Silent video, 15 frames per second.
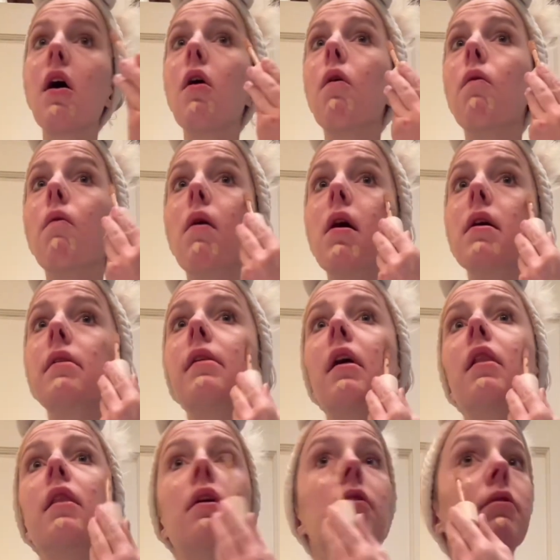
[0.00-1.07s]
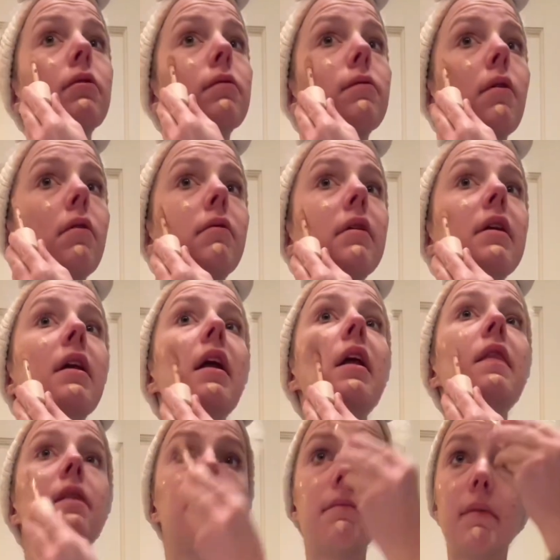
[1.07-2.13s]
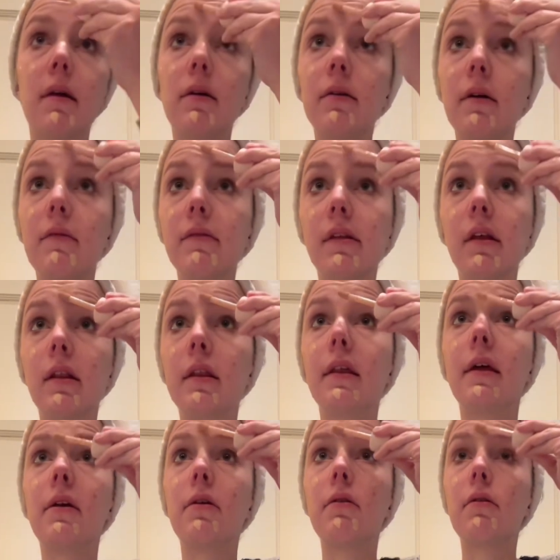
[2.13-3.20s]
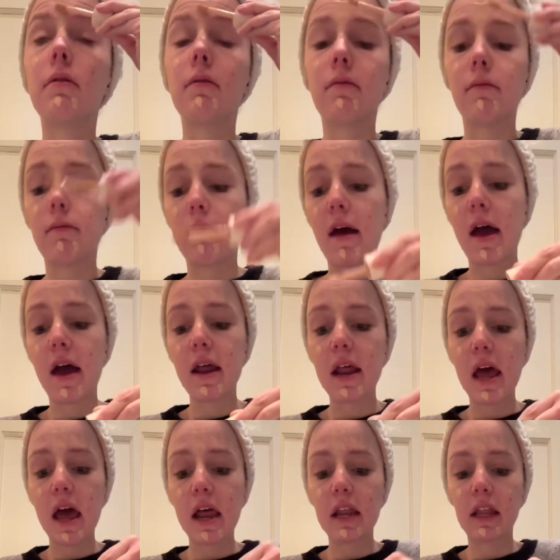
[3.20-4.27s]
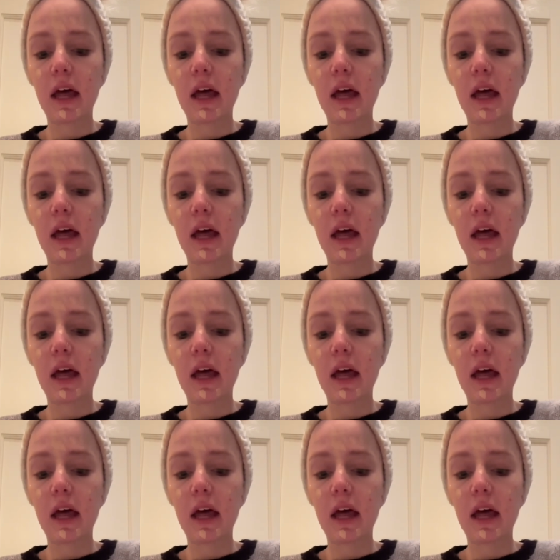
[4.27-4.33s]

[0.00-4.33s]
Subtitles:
was a little swollen, and in the middle it was a little red and